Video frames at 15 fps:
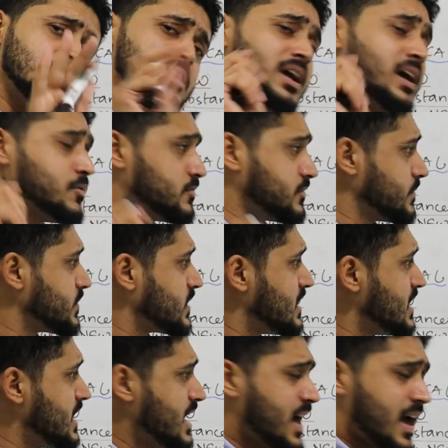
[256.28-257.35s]

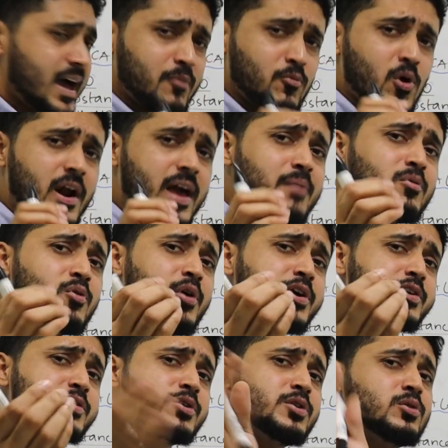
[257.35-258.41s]
Now, what I am
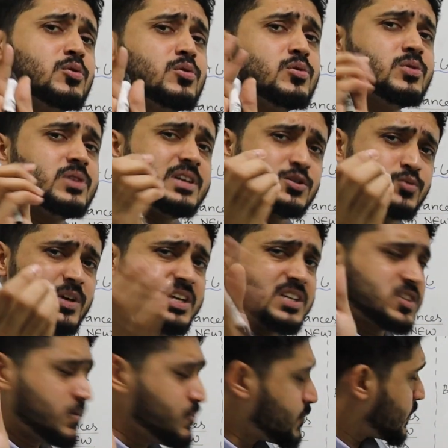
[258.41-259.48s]
going to do is very
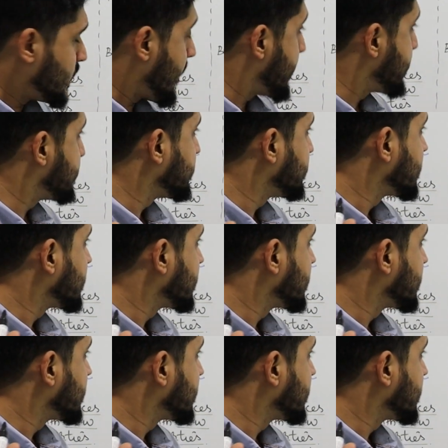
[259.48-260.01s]
simple.